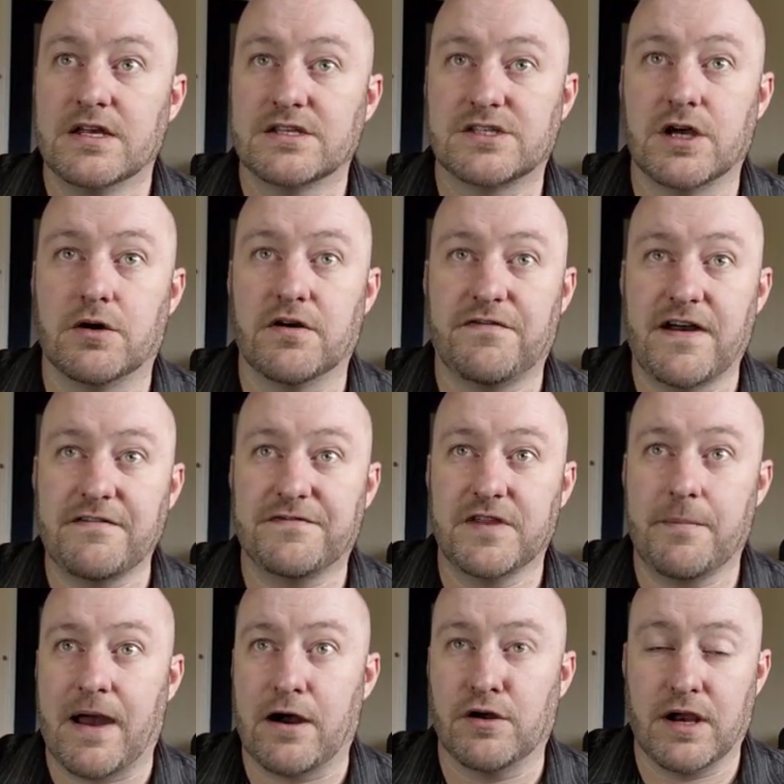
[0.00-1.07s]
So if I
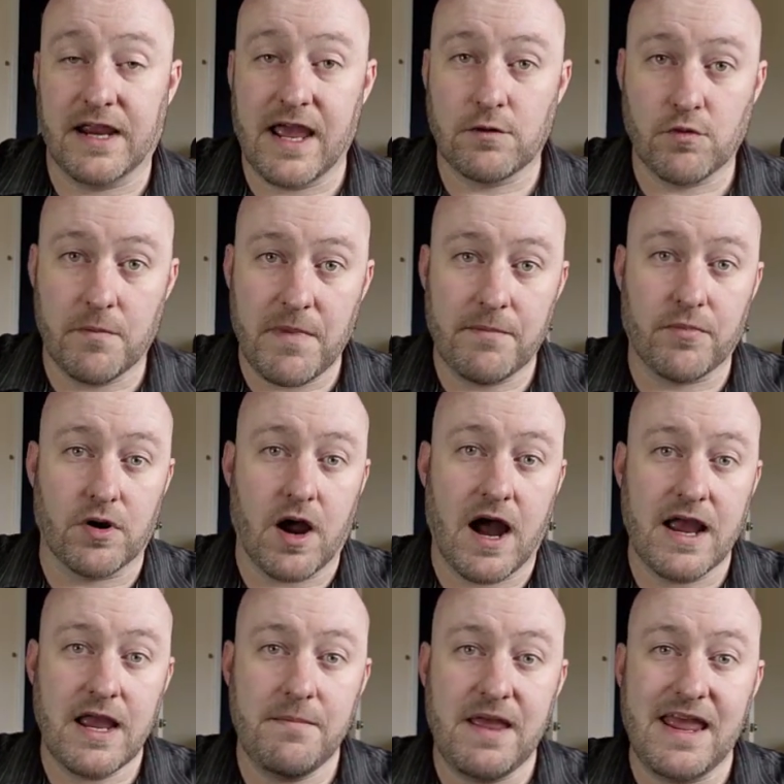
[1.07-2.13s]
flip out, again, remember,
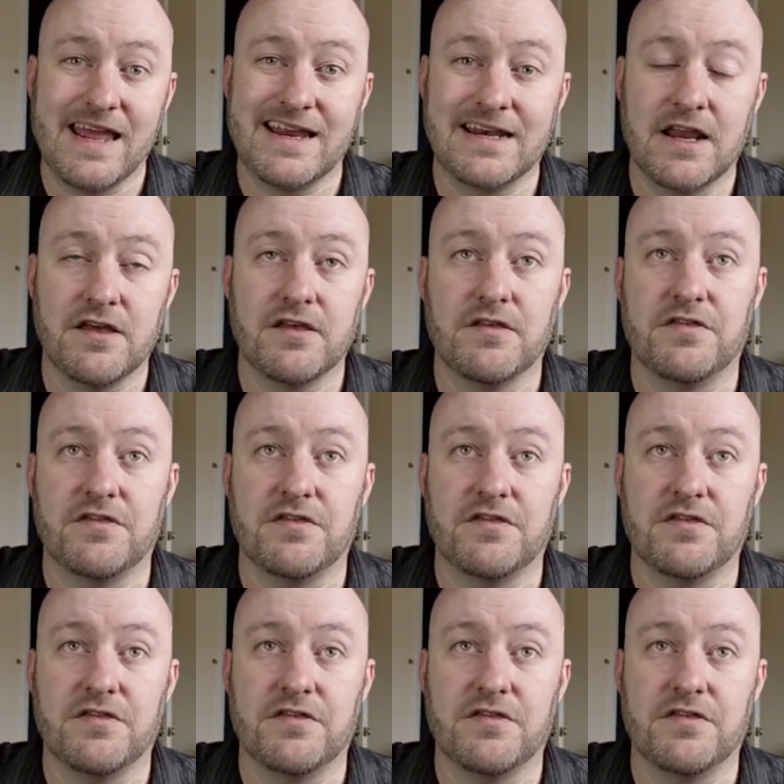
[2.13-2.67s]
I am in